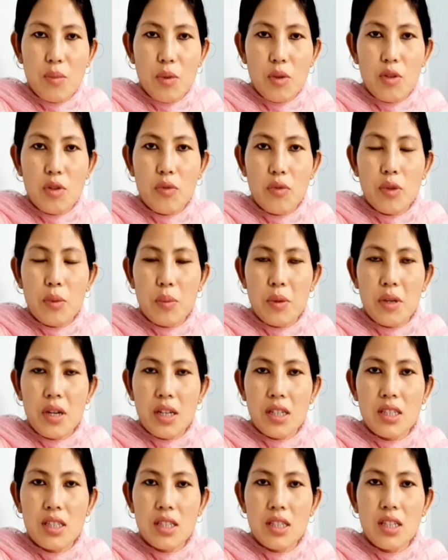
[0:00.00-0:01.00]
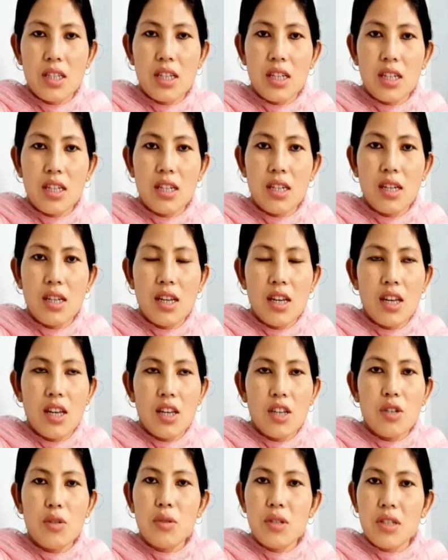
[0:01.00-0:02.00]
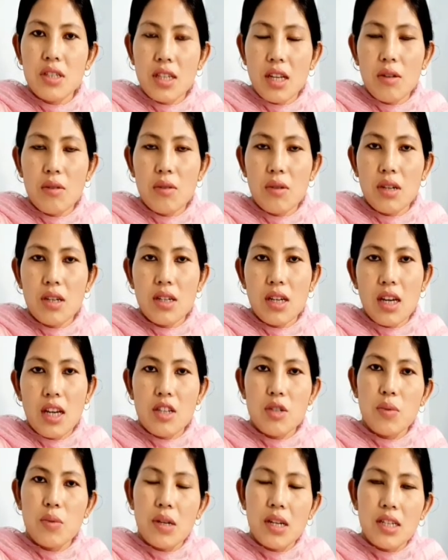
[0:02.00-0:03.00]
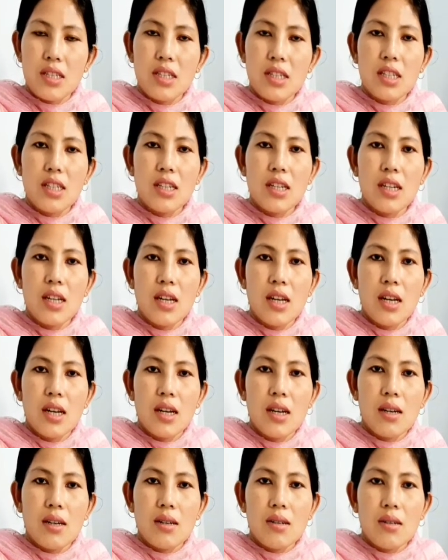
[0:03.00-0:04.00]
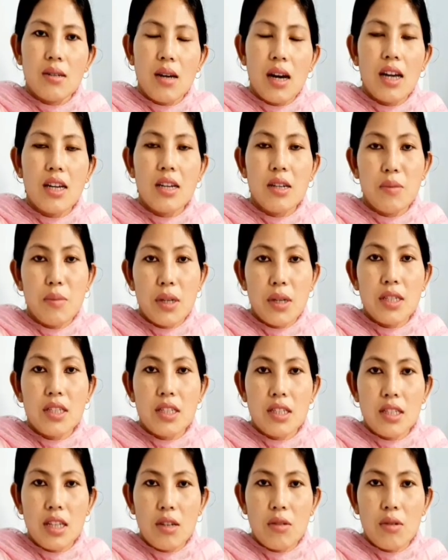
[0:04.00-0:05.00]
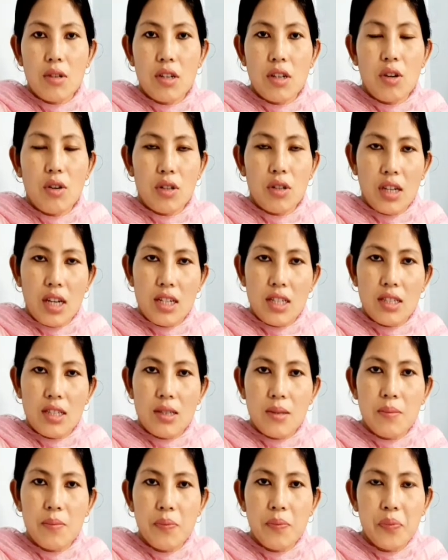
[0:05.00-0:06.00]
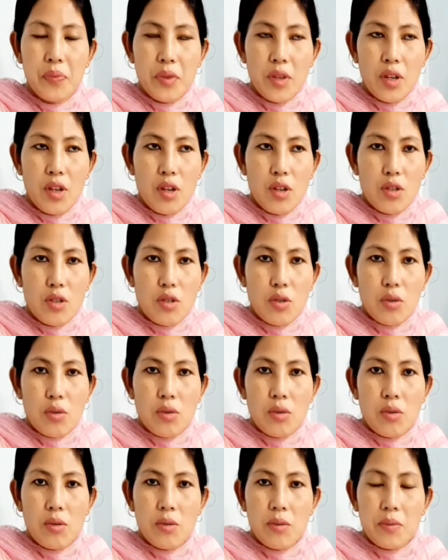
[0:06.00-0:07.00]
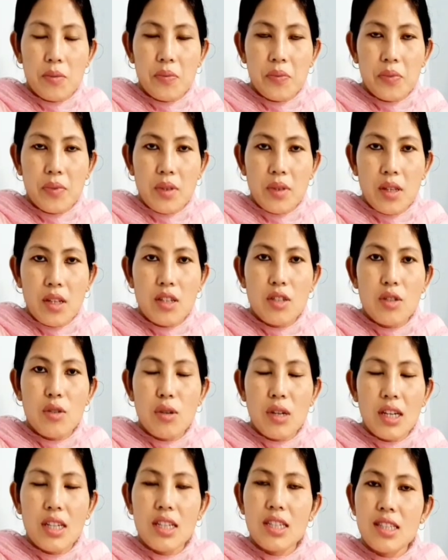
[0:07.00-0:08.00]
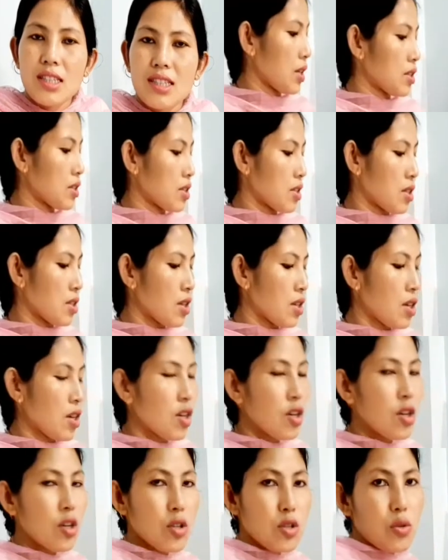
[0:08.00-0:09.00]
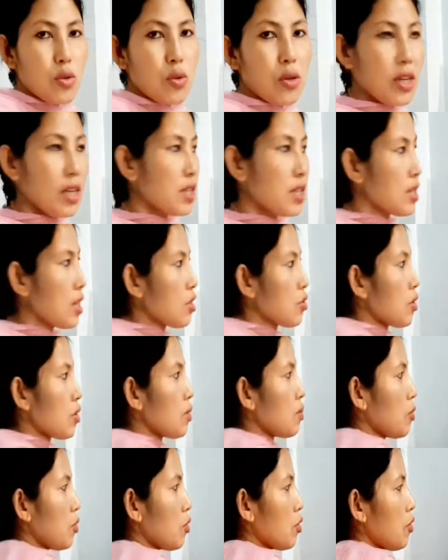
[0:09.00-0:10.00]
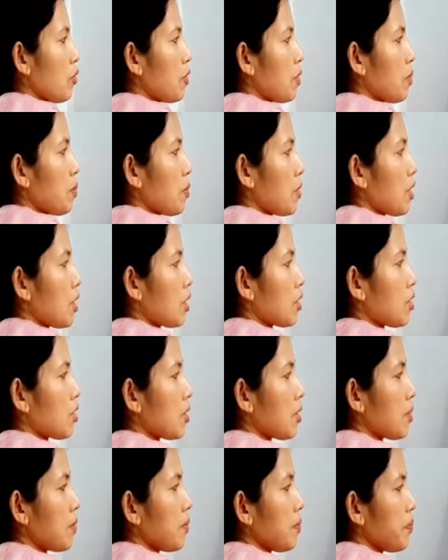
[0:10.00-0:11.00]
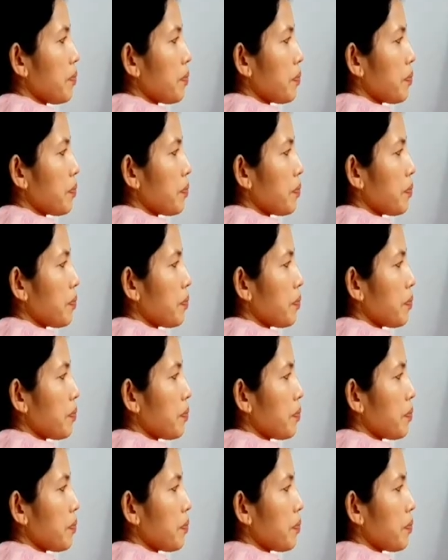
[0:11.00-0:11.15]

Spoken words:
mode of reproduction in unicellular as well as in higher multicellular organism. So let us. So asexual mode of reproduction.